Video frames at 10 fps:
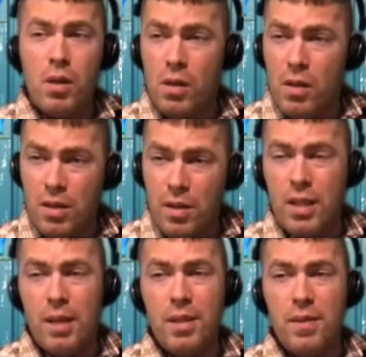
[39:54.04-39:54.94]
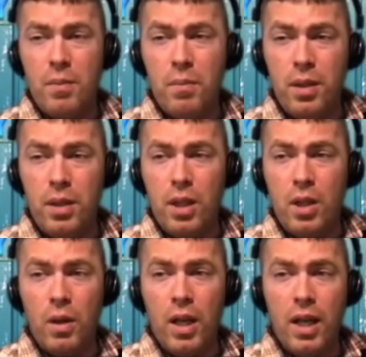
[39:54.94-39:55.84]
sometimes even being
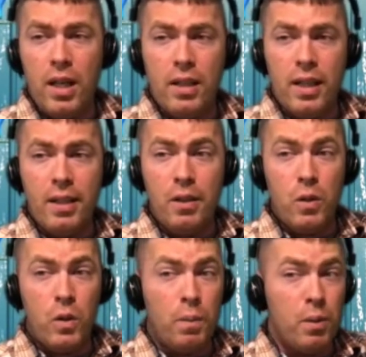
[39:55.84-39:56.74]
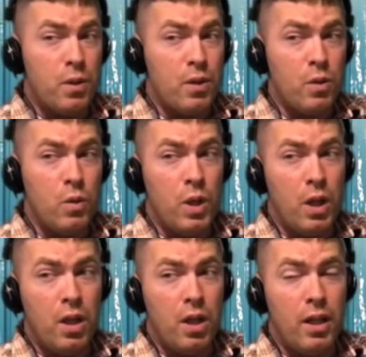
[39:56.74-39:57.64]
okay that you're the person who you
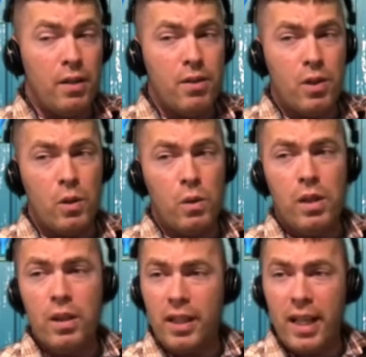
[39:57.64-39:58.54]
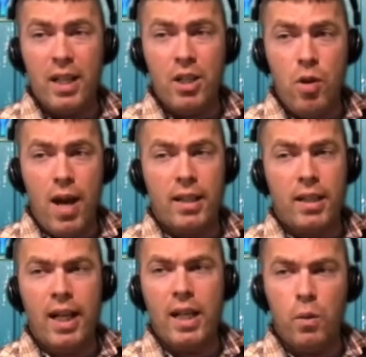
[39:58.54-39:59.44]
are. So like I attract
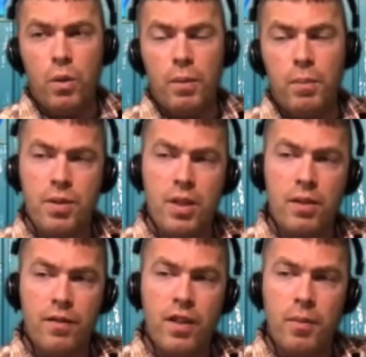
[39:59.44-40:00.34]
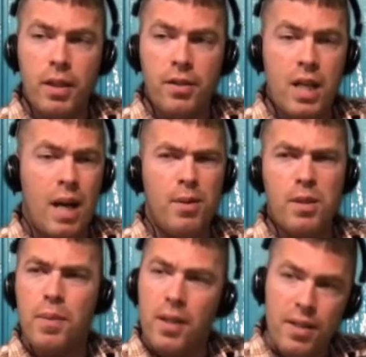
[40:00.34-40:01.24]
91% females. I was pissed